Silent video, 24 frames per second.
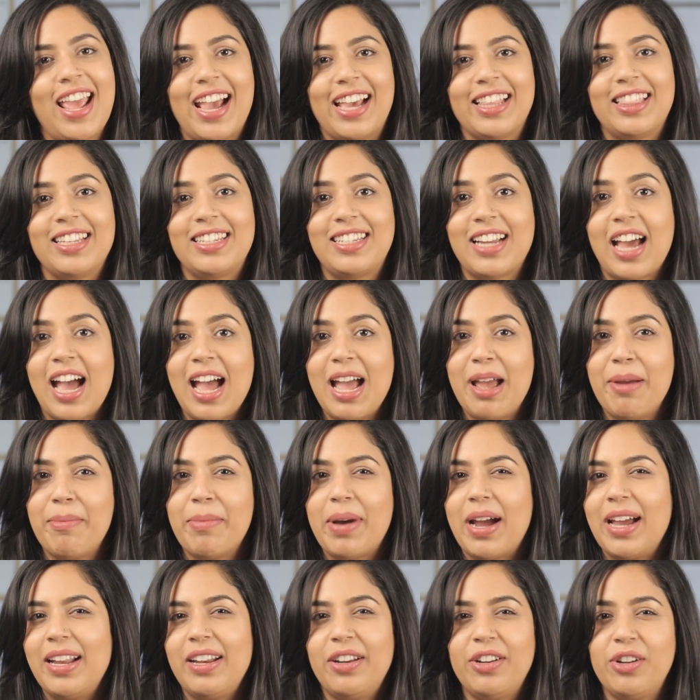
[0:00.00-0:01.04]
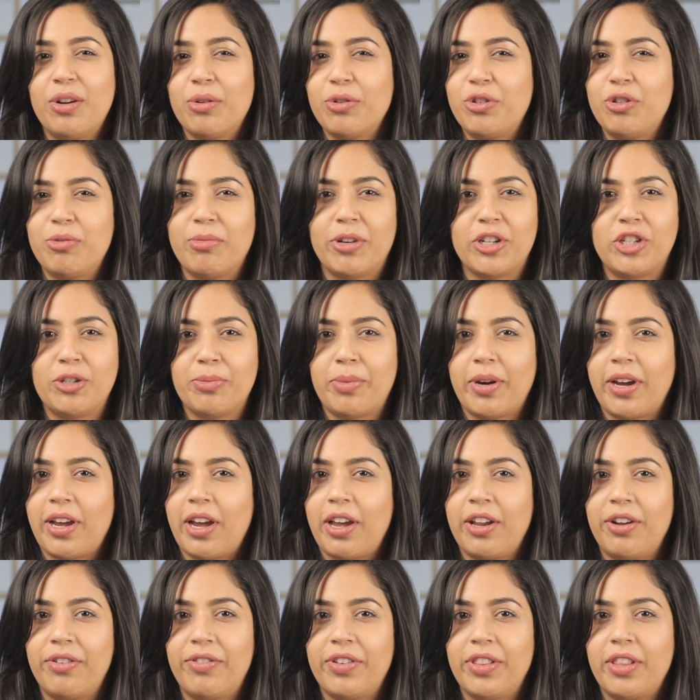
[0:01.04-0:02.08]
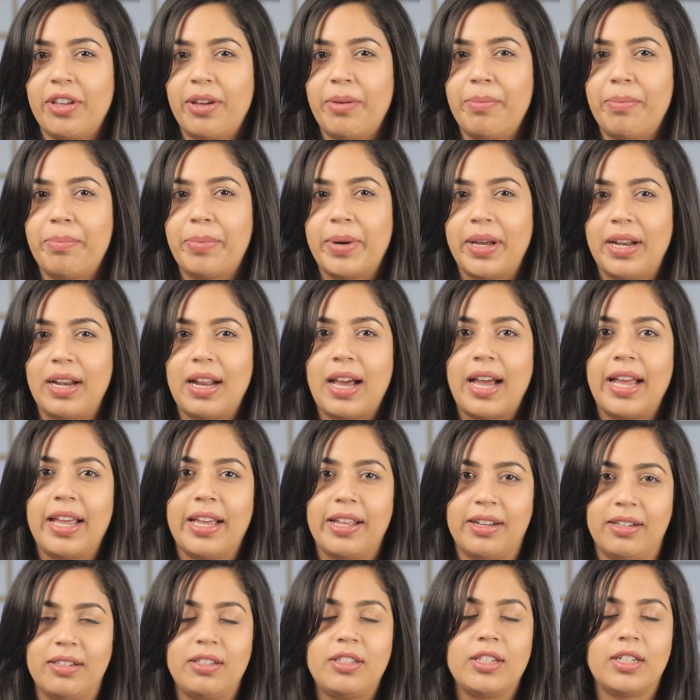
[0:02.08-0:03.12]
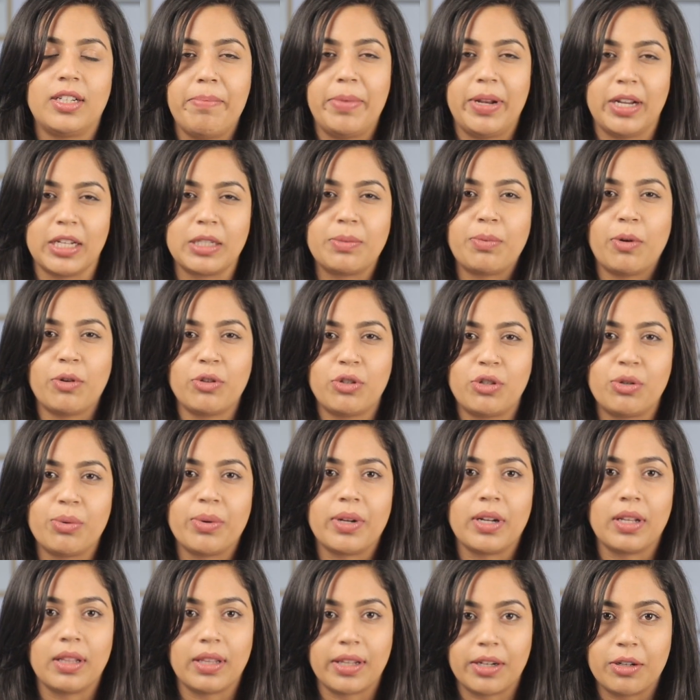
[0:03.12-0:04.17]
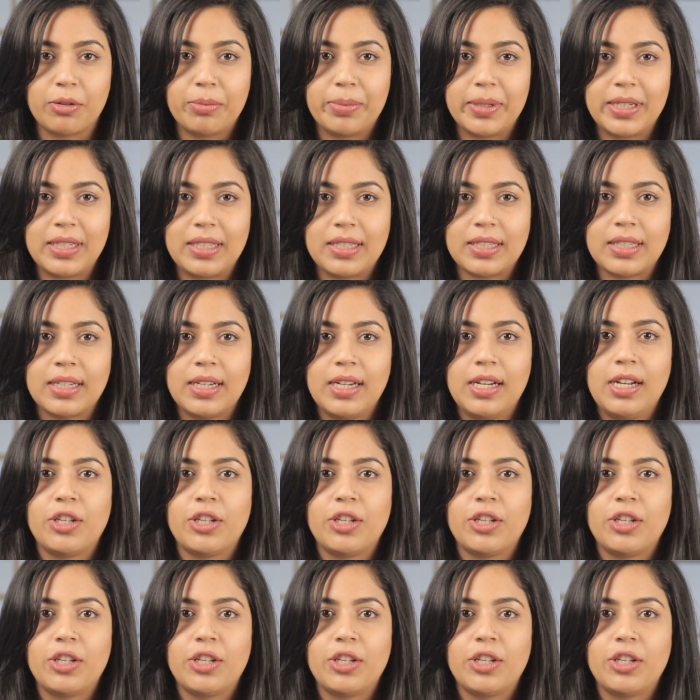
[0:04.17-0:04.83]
At the time, I didn't know too much about Ayurveda, but I had been exposed to it a little bit.